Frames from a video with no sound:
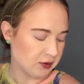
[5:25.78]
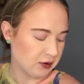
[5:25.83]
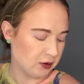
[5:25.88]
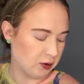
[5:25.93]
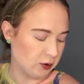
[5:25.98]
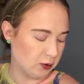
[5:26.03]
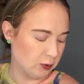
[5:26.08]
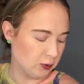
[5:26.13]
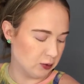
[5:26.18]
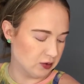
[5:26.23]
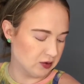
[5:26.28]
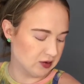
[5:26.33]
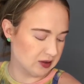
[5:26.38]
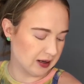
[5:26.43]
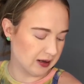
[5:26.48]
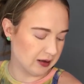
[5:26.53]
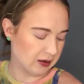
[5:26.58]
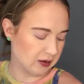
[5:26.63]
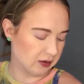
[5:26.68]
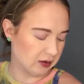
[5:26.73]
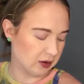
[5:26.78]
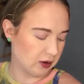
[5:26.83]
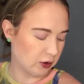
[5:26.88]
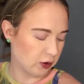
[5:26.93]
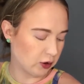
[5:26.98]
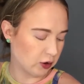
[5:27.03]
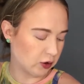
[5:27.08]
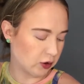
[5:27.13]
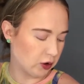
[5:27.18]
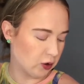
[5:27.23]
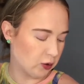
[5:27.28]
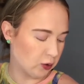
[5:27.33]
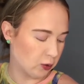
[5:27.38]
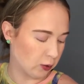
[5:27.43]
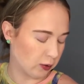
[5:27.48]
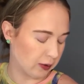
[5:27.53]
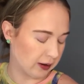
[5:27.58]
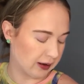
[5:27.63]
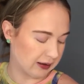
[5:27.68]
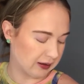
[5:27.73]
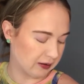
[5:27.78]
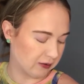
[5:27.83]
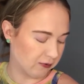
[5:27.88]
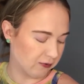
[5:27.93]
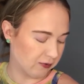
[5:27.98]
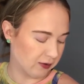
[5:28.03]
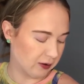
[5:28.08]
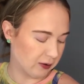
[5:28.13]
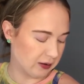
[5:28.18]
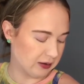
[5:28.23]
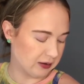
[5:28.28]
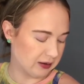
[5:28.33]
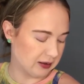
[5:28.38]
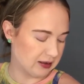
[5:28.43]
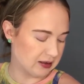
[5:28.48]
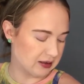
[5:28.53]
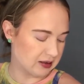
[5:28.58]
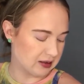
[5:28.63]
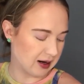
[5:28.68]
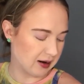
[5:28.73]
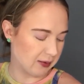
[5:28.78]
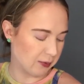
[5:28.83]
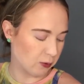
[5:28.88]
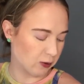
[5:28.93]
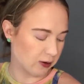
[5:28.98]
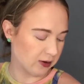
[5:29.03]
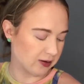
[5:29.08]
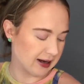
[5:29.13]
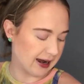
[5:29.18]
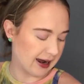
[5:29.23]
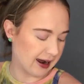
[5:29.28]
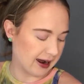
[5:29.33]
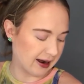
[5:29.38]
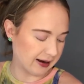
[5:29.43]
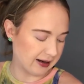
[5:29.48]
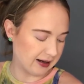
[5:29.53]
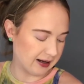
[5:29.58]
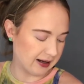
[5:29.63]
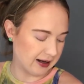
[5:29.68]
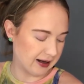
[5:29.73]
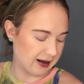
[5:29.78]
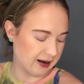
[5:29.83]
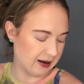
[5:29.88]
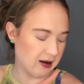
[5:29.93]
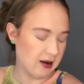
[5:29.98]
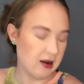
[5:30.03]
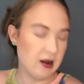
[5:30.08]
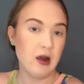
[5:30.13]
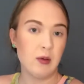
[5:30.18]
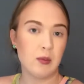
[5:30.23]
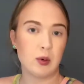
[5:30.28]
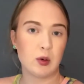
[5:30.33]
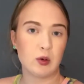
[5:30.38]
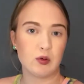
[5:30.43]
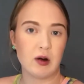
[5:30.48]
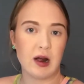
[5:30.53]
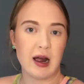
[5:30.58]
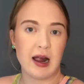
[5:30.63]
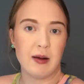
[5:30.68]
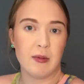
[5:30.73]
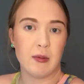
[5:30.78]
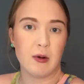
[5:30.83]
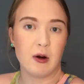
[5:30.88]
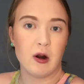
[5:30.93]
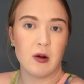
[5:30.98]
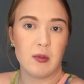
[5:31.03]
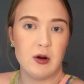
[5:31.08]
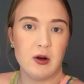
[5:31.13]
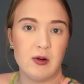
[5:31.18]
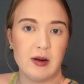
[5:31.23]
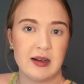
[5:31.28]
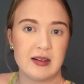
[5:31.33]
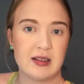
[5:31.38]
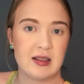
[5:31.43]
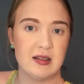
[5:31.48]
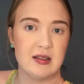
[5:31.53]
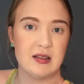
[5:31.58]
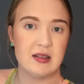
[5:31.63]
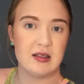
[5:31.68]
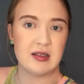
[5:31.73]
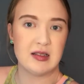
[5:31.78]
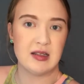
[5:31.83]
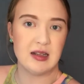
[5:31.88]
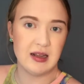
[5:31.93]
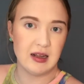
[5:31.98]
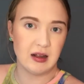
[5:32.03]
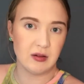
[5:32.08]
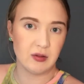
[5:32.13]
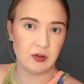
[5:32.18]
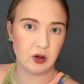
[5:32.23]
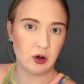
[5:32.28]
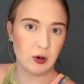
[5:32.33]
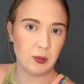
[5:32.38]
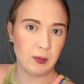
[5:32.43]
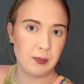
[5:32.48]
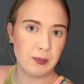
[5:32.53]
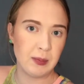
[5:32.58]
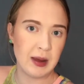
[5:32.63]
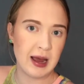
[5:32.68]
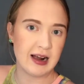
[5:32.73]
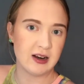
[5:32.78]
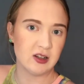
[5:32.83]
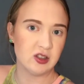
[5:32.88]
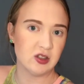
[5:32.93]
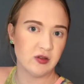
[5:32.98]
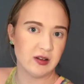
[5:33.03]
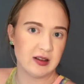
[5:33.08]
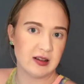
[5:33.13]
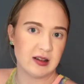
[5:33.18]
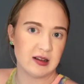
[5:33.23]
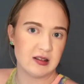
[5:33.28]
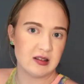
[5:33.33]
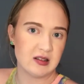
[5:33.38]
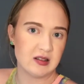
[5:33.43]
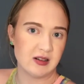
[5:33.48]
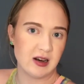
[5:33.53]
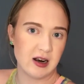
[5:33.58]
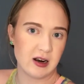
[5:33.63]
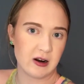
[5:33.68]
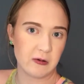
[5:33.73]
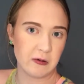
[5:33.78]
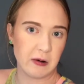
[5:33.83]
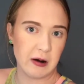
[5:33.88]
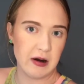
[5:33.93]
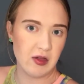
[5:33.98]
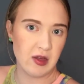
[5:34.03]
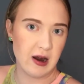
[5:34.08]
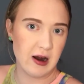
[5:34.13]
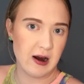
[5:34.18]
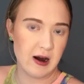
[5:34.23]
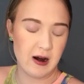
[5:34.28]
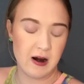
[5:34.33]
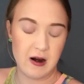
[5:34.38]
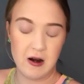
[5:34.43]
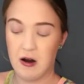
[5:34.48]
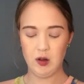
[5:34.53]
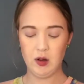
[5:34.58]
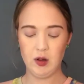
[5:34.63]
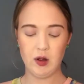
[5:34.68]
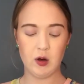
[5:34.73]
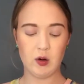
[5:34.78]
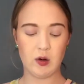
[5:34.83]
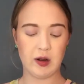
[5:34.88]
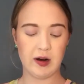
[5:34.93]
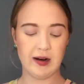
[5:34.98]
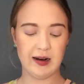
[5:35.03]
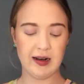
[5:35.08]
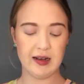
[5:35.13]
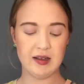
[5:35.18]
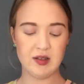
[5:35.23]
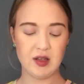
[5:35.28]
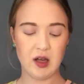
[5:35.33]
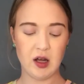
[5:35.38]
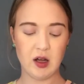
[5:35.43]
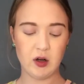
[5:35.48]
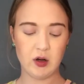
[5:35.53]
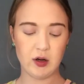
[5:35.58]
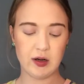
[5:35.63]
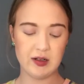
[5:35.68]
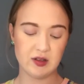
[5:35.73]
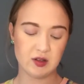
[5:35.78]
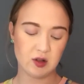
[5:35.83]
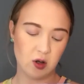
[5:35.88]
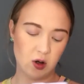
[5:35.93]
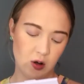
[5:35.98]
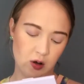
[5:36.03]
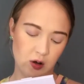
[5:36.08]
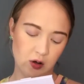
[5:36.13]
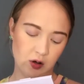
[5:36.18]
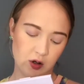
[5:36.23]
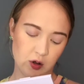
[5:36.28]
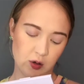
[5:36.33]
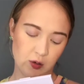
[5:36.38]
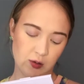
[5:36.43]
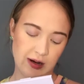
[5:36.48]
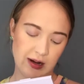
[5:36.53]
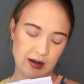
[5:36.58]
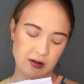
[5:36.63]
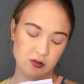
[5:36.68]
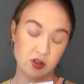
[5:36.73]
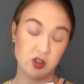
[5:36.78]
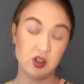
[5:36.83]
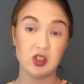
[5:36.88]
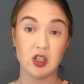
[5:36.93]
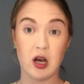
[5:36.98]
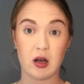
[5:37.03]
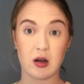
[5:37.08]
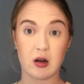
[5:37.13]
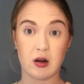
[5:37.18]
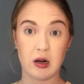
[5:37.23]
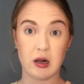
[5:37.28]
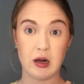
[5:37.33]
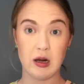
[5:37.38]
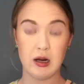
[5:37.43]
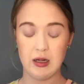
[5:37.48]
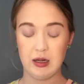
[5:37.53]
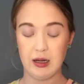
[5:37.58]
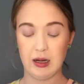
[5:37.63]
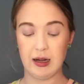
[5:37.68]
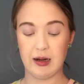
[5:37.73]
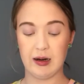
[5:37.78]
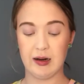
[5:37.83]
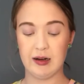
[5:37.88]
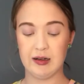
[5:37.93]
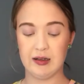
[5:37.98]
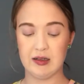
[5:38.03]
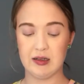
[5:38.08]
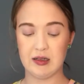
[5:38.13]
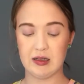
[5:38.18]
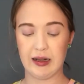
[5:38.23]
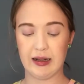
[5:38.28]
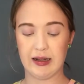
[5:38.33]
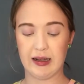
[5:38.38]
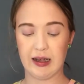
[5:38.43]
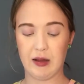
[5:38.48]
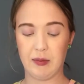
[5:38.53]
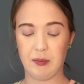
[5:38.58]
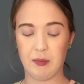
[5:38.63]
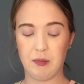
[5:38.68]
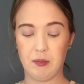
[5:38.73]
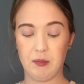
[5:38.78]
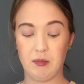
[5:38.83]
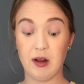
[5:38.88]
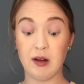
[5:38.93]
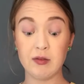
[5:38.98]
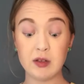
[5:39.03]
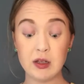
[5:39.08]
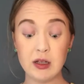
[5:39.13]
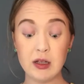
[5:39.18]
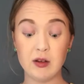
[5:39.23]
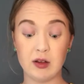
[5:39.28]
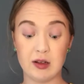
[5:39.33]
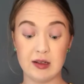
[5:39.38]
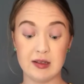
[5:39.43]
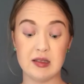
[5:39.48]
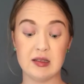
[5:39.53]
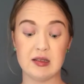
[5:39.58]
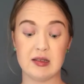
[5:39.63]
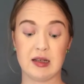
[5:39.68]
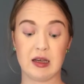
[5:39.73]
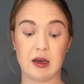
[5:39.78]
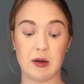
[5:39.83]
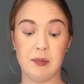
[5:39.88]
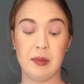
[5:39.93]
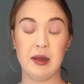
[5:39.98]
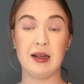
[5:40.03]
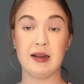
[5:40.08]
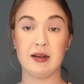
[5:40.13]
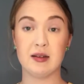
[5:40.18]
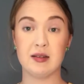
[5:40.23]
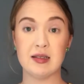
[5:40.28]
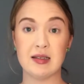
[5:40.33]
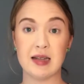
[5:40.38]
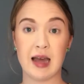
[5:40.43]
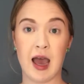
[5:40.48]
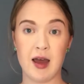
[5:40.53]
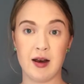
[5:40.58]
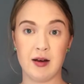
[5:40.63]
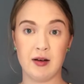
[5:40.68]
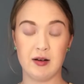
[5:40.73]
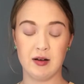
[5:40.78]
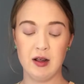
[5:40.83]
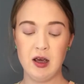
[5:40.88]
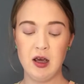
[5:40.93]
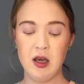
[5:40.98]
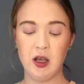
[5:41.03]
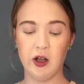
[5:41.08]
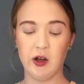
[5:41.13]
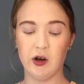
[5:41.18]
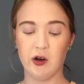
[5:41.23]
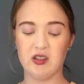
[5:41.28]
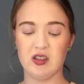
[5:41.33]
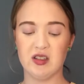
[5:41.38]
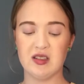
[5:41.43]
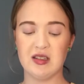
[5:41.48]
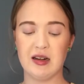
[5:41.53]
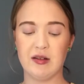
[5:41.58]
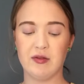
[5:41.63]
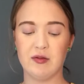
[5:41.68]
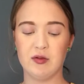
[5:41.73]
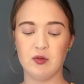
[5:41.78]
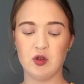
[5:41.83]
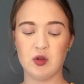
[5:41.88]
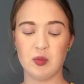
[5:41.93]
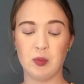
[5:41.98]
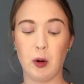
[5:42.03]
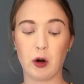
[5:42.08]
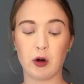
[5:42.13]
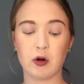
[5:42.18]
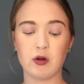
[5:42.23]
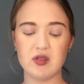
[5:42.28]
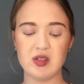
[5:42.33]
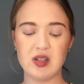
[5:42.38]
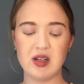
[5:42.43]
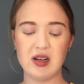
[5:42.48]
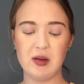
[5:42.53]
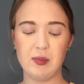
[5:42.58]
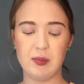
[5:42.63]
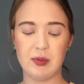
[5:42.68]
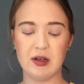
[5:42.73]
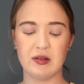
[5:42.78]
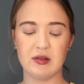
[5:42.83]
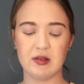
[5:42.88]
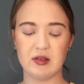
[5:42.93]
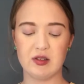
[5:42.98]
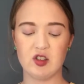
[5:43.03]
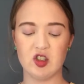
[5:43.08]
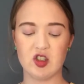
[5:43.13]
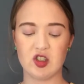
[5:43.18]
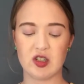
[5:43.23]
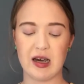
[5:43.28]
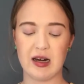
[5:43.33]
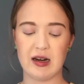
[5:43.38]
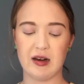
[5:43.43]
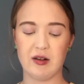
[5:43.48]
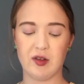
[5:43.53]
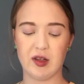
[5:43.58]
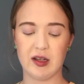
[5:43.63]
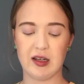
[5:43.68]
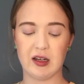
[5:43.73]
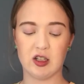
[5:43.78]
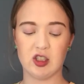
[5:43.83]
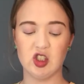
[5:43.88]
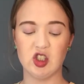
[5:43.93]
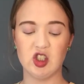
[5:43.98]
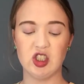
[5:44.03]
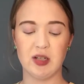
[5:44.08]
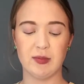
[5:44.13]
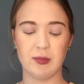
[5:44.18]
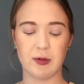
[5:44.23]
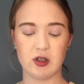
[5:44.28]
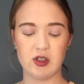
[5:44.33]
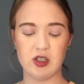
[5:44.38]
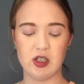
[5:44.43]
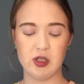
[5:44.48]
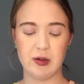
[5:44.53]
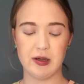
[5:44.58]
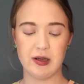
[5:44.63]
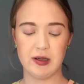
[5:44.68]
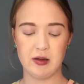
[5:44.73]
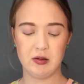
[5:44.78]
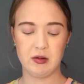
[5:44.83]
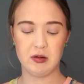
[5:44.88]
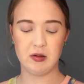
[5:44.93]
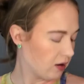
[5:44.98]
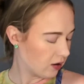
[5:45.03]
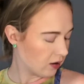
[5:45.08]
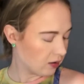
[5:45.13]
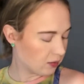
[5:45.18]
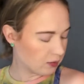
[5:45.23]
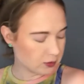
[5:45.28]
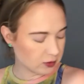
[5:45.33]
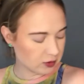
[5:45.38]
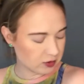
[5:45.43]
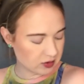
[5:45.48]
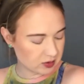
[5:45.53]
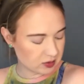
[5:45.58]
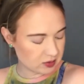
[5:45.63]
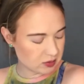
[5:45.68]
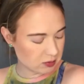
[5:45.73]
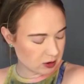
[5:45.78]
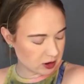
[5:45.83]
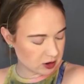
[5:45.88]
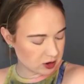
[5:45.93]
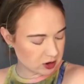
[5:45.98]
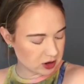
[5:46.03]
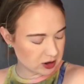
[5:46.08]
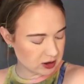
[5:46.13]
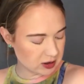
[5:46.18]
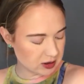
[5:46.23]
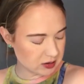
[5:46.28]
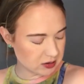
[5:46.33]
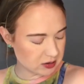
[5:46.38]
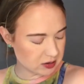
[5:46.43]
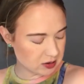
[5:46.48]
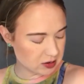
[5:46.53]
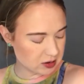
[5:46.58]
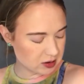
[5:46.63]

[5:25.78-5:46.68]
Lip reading: use a glitter glue, or at the very least a more tacky primer, but you guys can see a little patch of it that's stuck right there. Okay, the next color is called Crown Chakra, and it is like a, definitely this is like a pink satin. You know, it doesn't have sparkles in it, but it's just kind of like a shimmer to it. Let's swatch it.